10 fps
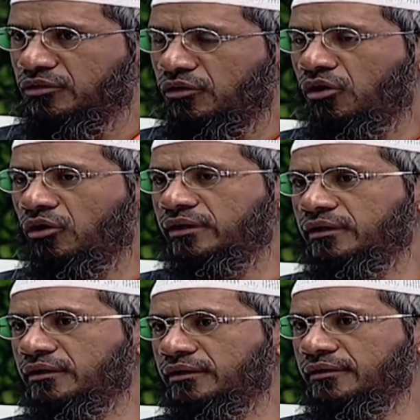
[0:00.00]
on
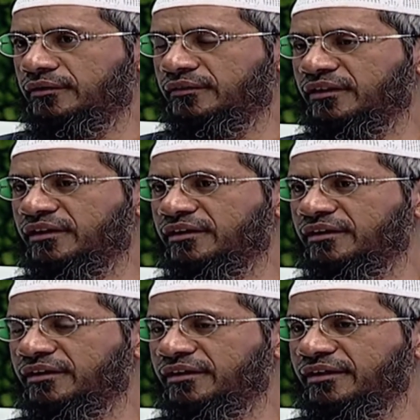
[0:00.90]
the
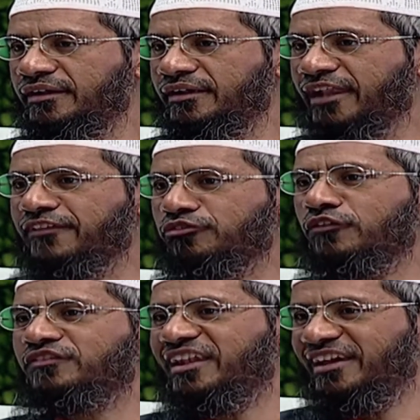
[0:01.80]
9th of
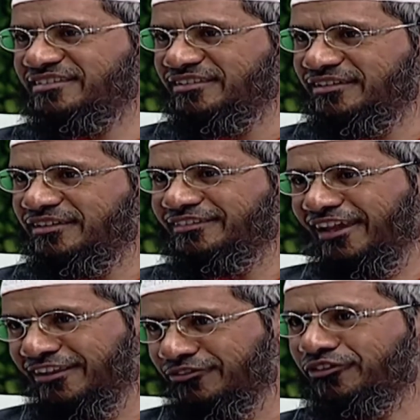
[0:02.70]
Dhul Hijjah,
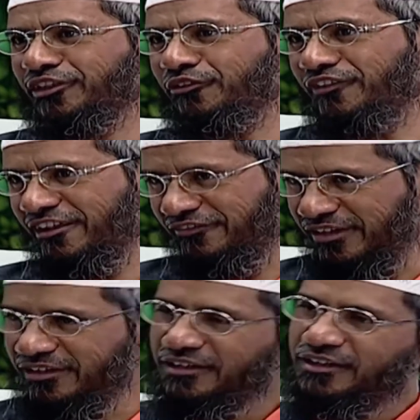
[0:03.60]
that is on the day of Arafah.